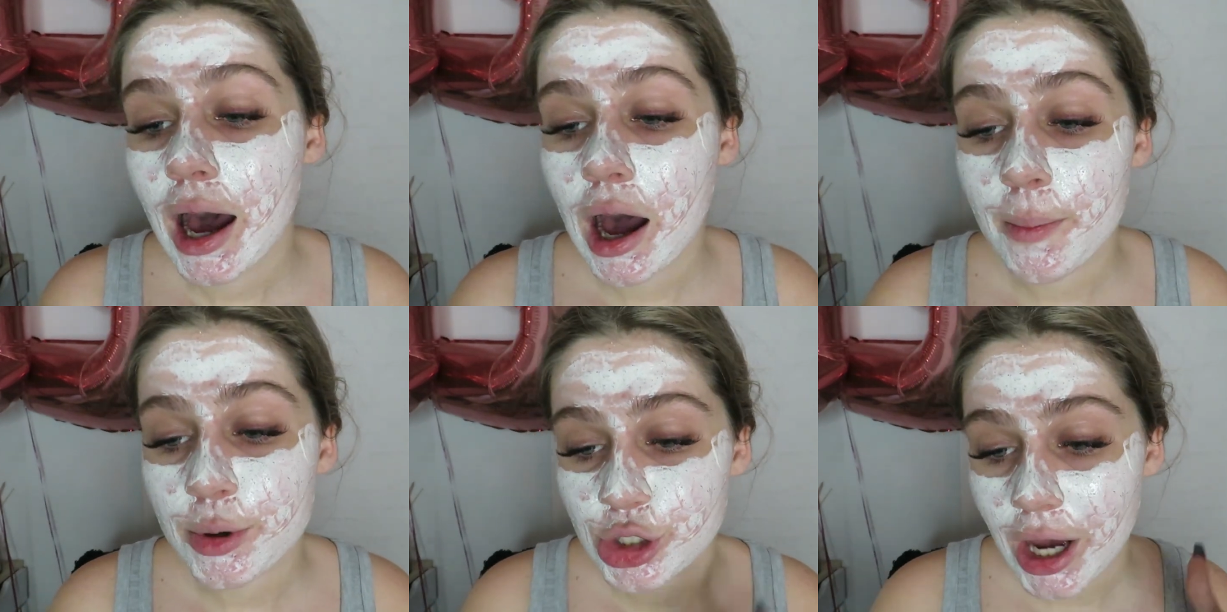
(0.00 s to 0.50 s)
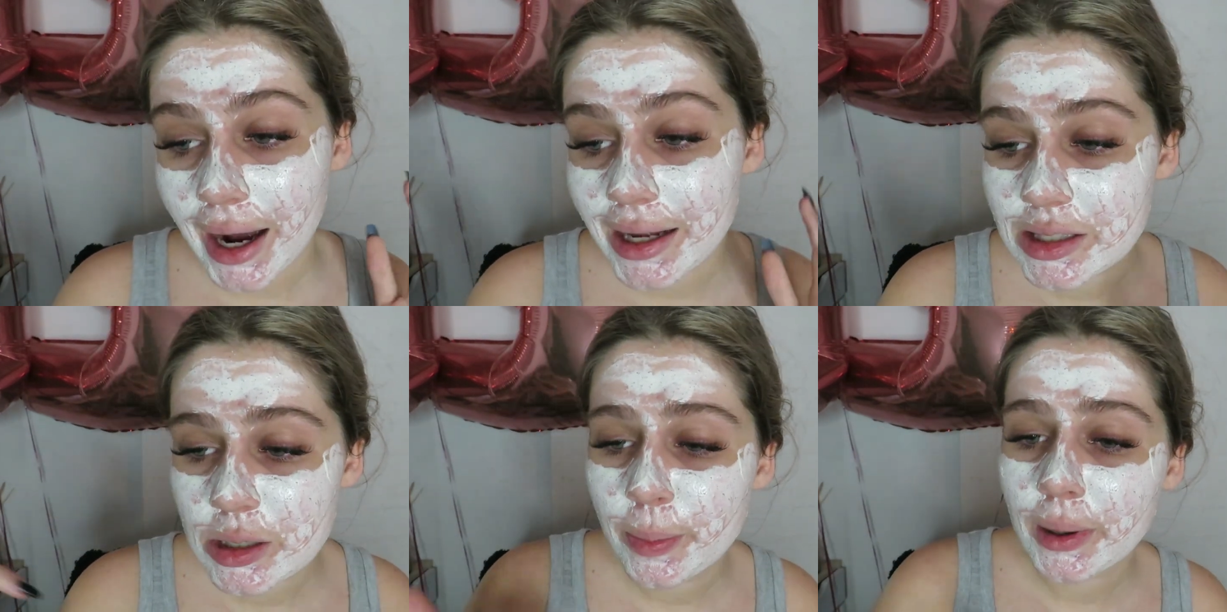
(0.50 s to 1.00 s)
So I
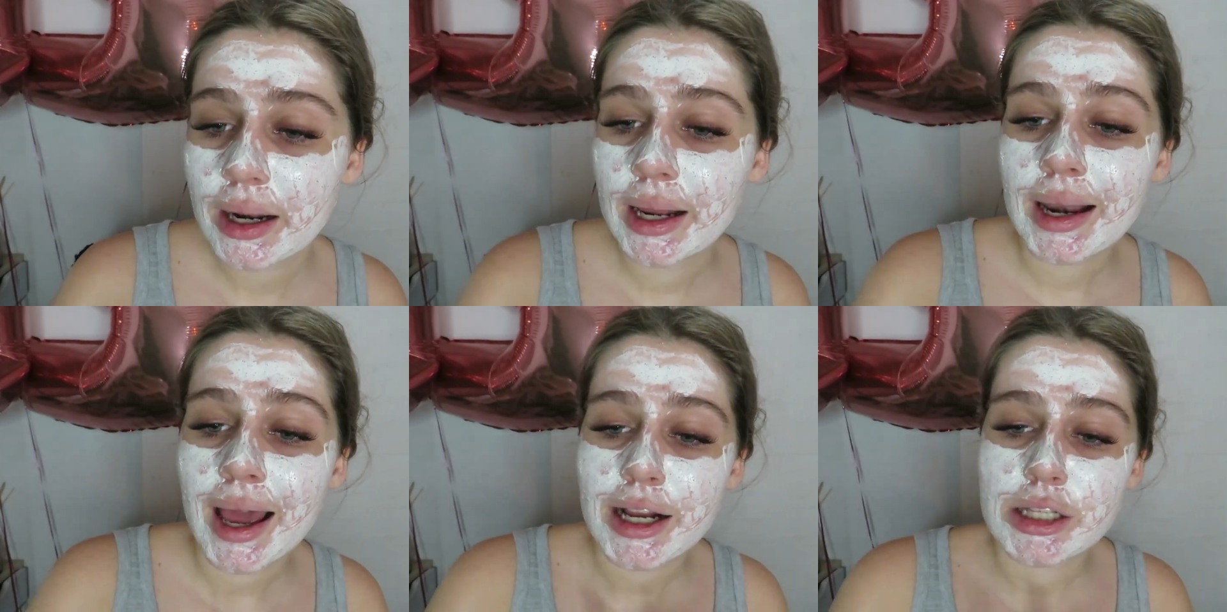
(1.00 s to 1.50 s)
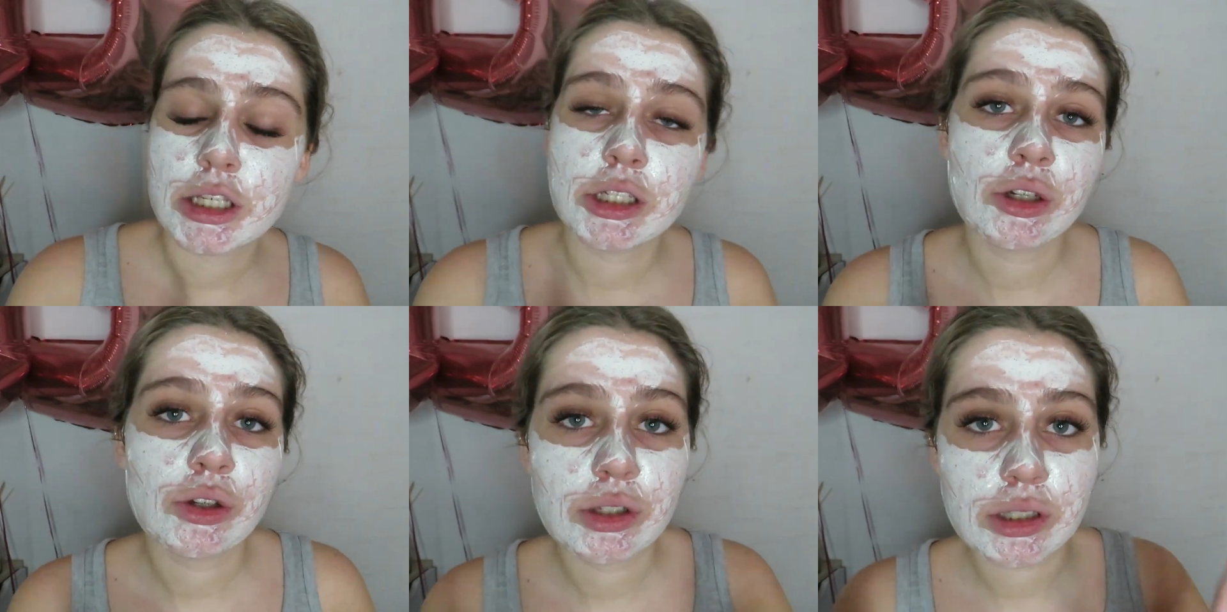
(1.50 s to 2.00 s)
typically like to
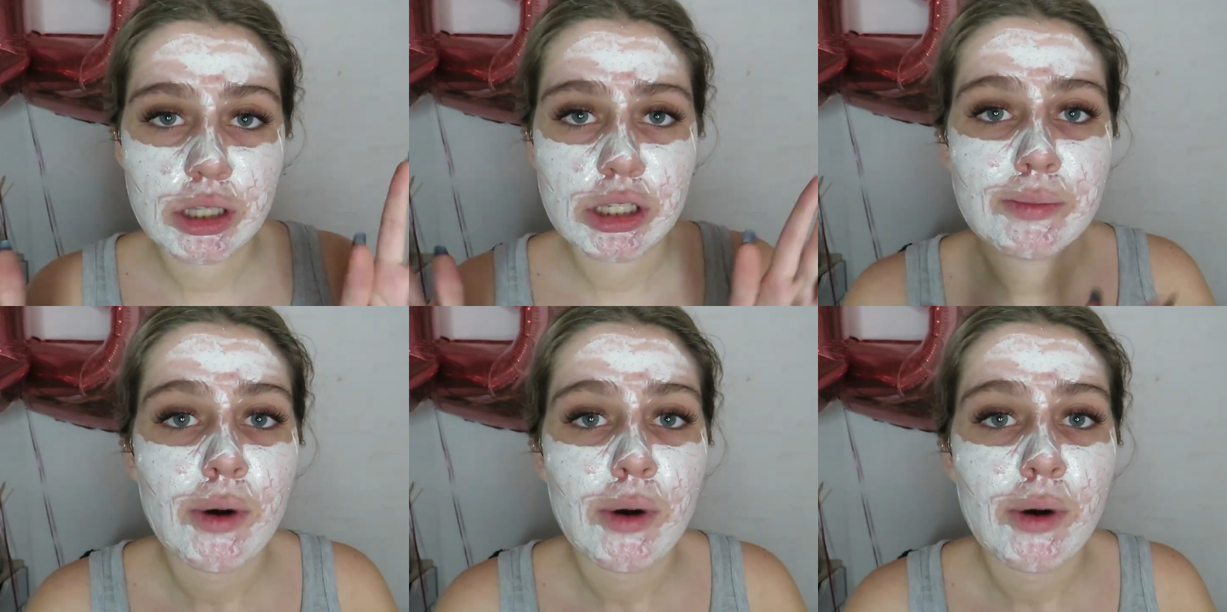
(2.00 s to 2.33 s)
use this